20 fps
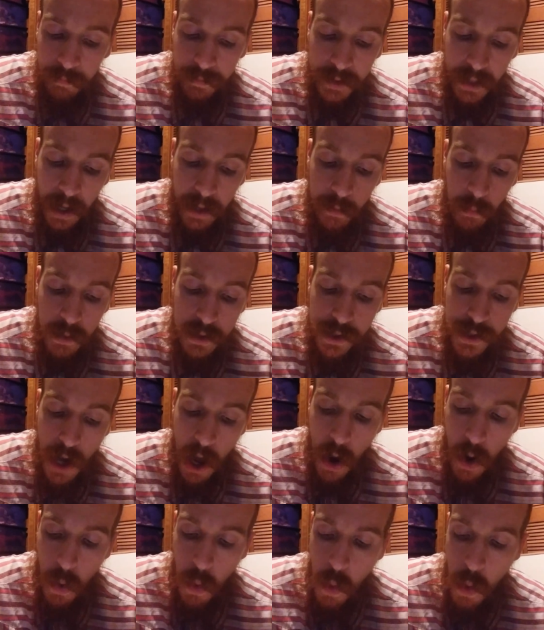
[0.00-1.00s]
and there was
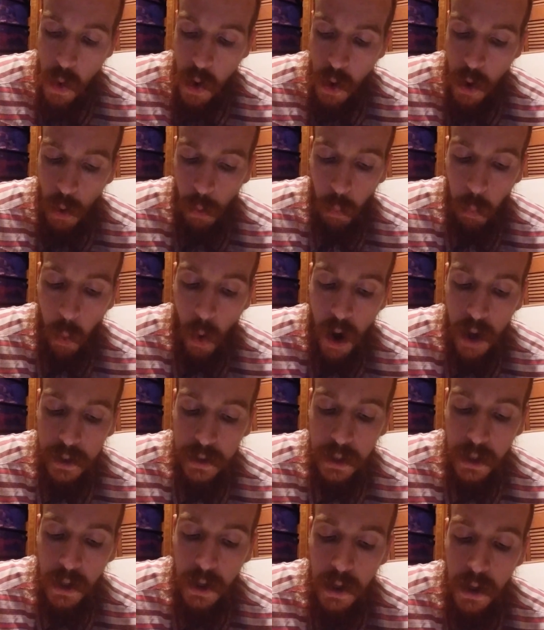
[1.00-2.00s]
no
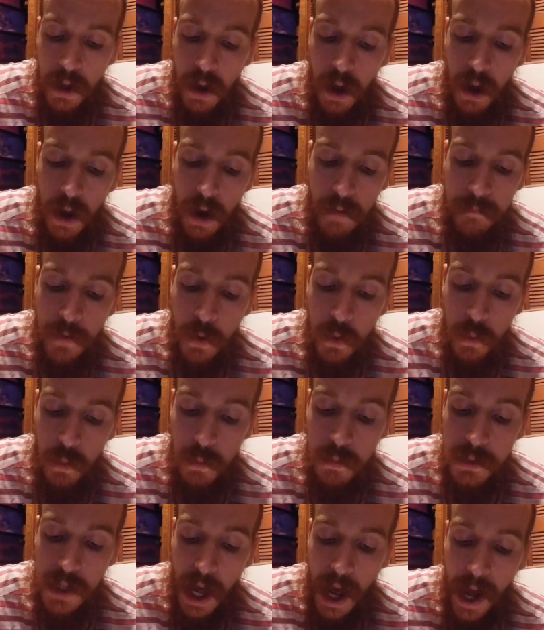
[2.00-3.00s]
one of
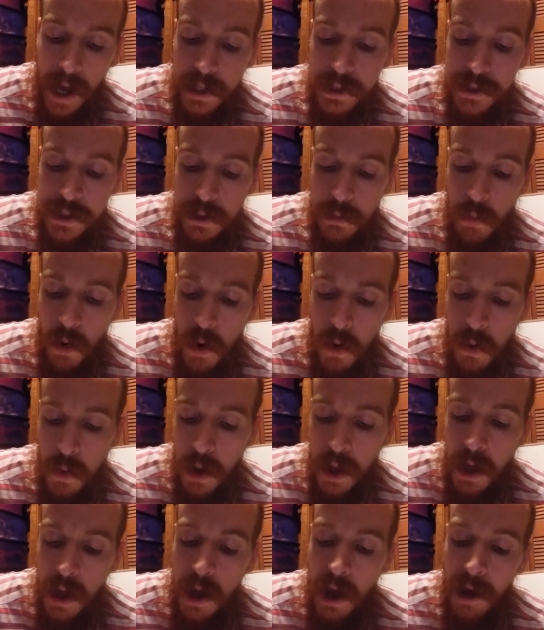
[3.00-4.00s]
whom to ask the road.
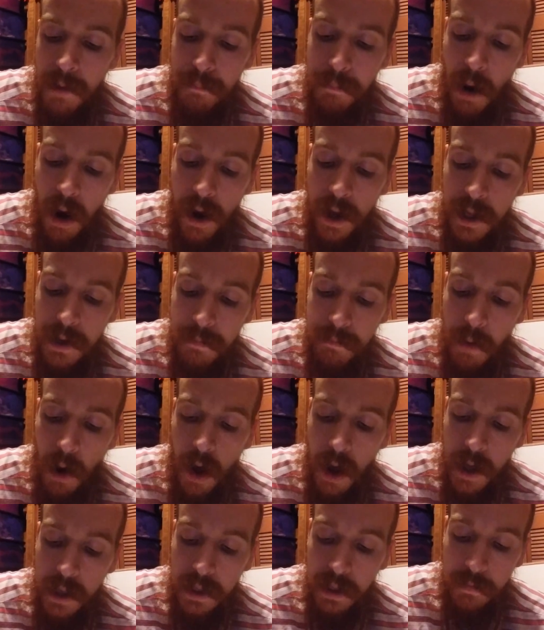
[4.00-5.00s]
By and
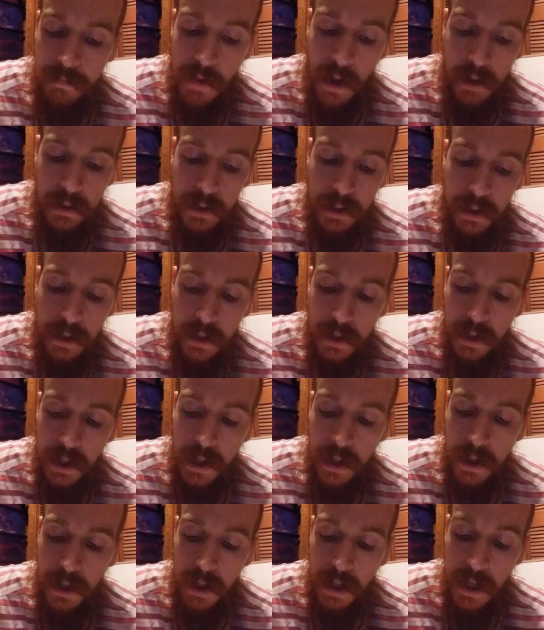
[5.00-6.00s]
by they fell
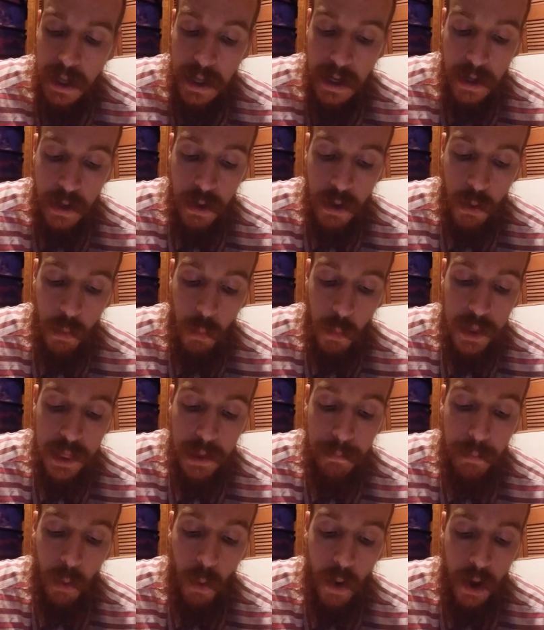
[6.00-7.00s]
in with a
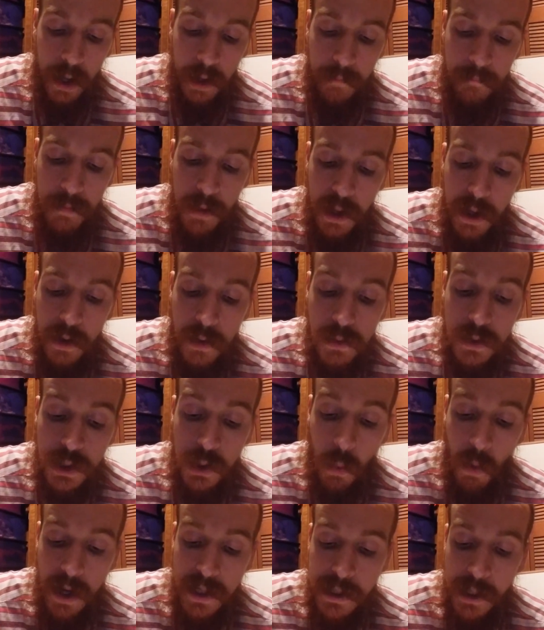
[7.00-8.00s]
boy who was
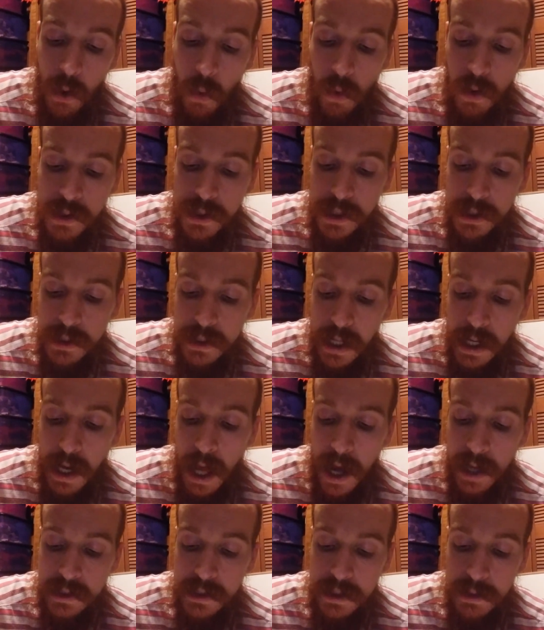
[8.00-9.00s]
grazing horses, and
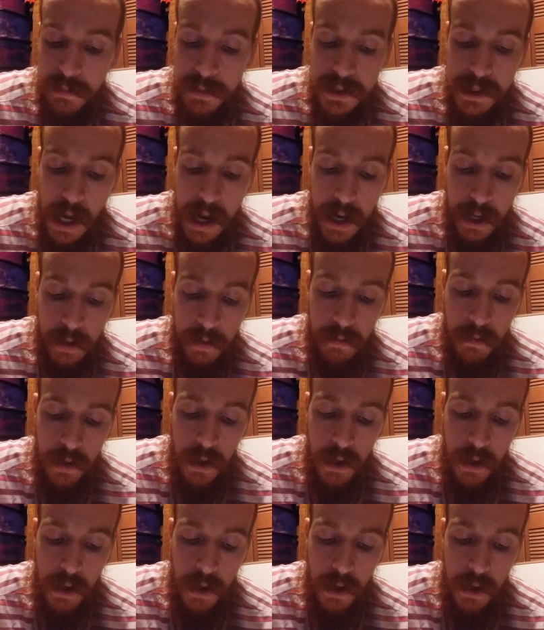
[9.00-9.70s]
asked him, saying,